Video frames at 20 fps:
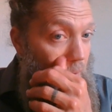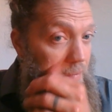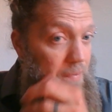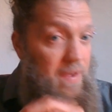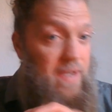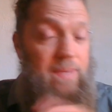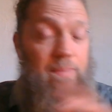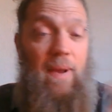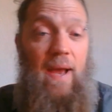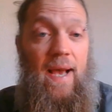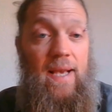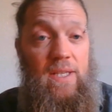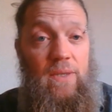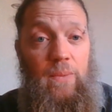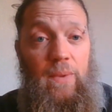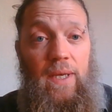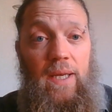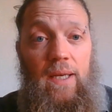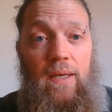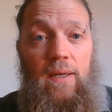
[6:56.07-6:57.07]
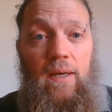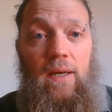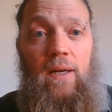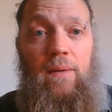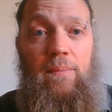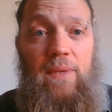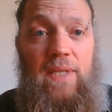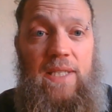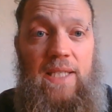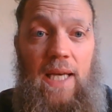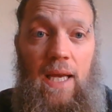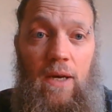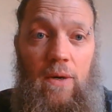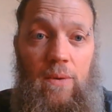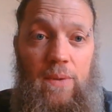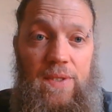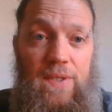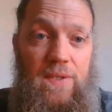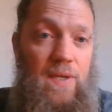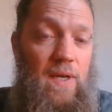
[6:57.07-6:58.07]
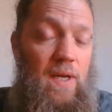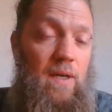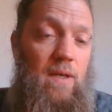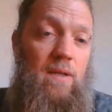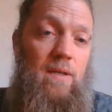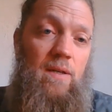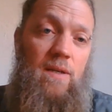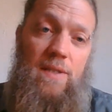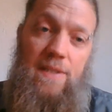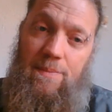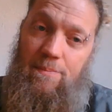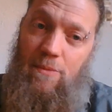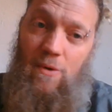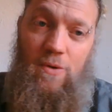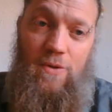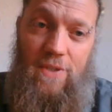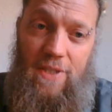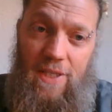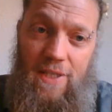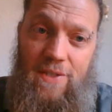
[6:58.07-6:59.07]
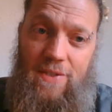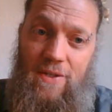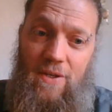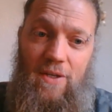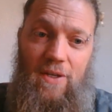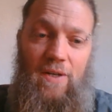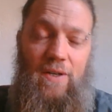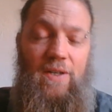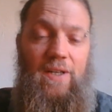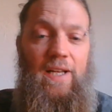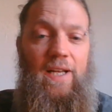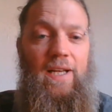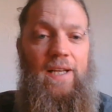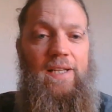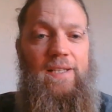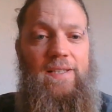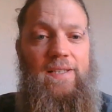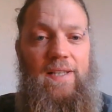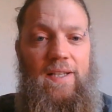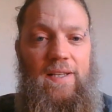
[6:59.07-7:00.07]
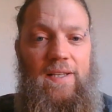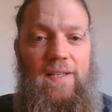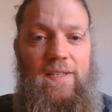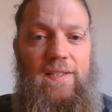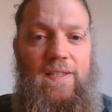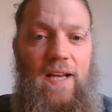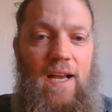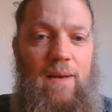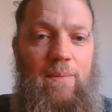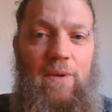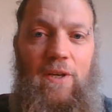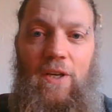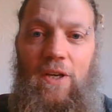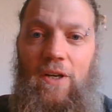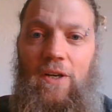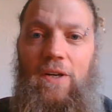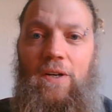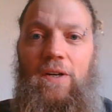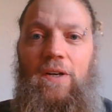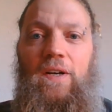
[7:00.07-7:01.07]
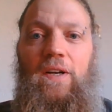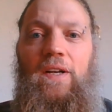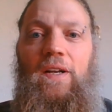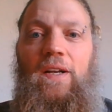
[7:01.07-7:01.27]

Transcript: This past week, Mateo was sick. As most kids are getting sick this time of year.